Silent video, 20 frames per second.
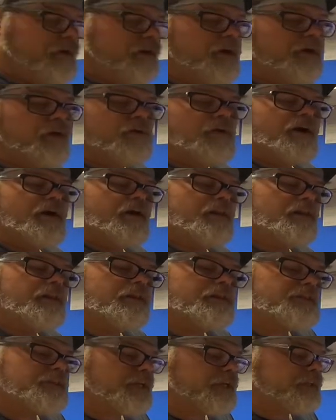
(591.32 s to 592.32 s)
Oh well,
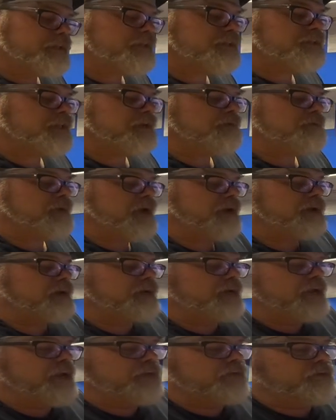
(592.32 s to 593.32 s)
let's get this thing back
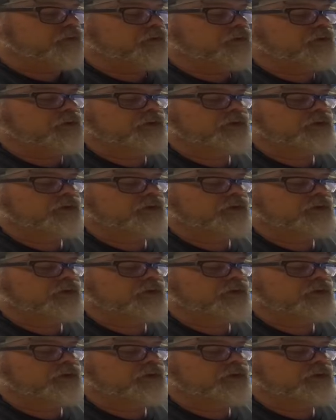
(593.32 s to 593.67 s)
together,